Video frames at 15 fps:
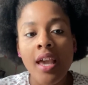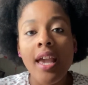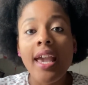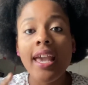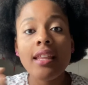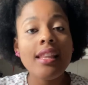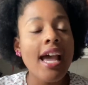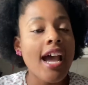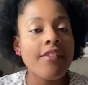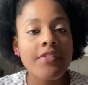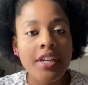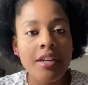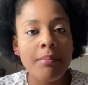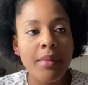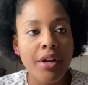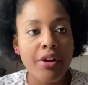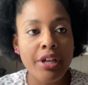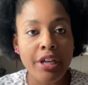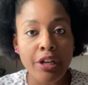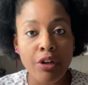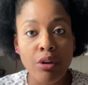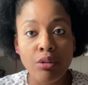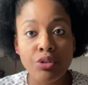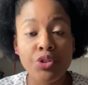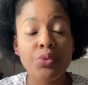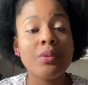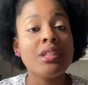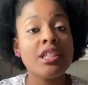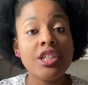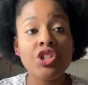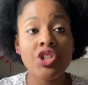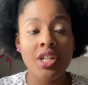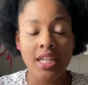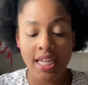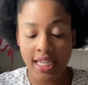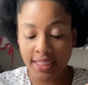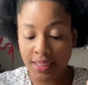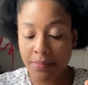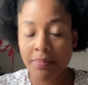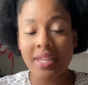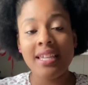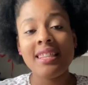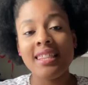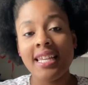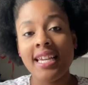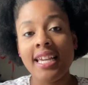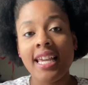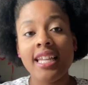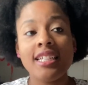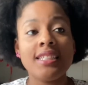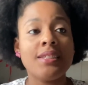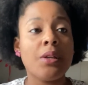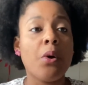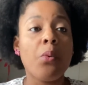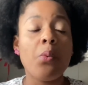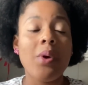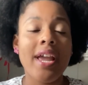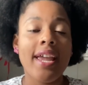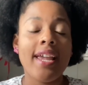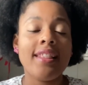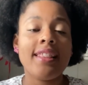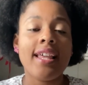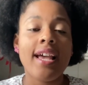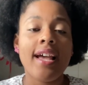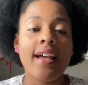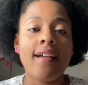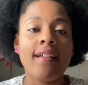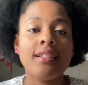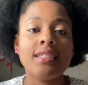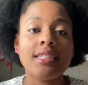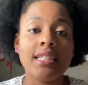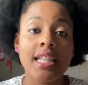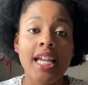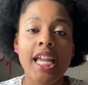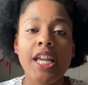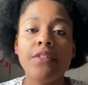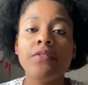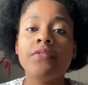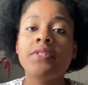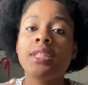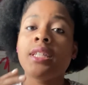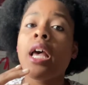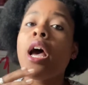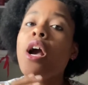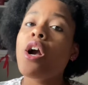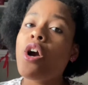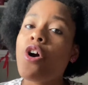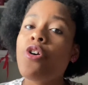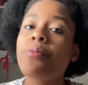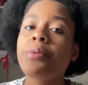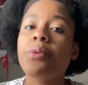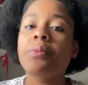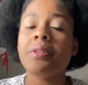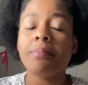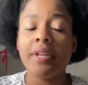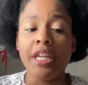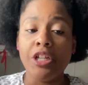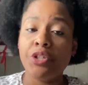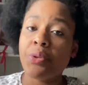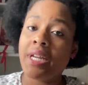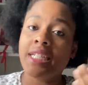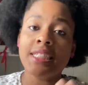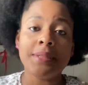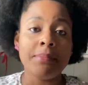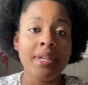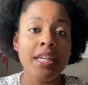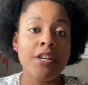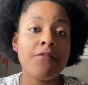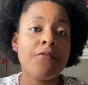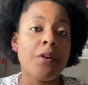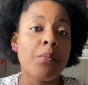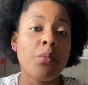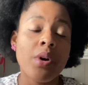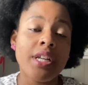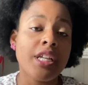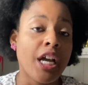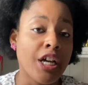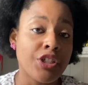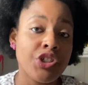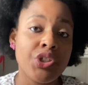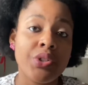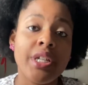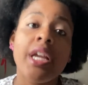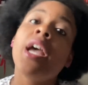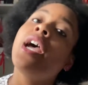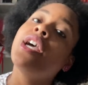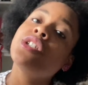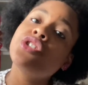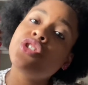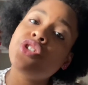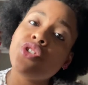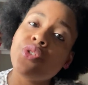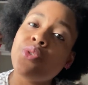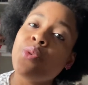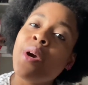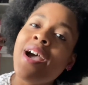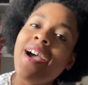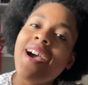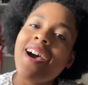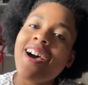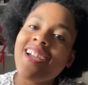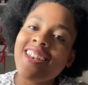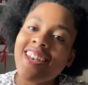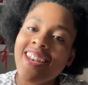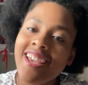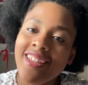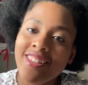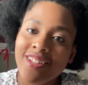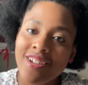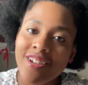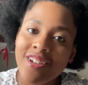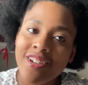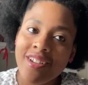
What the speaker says: In the African American culture, religion is a big thing. It is a way that slaves coped with being transmitted from one country to another.